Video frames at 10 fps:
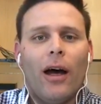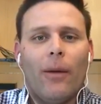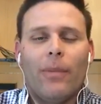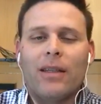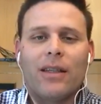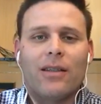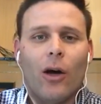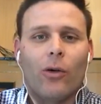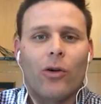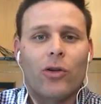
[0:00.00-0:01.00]
business
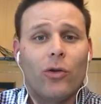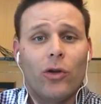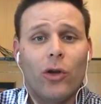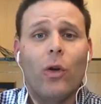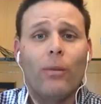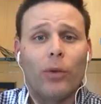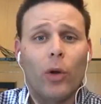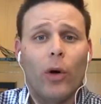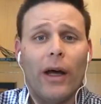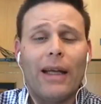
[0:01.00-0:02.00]
owners who do
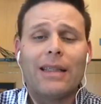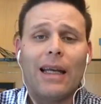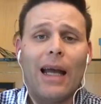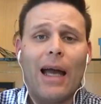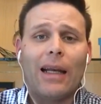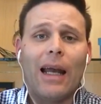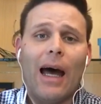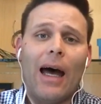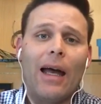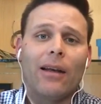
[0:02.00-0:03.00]
employ
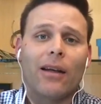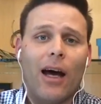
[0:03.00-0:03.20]
1099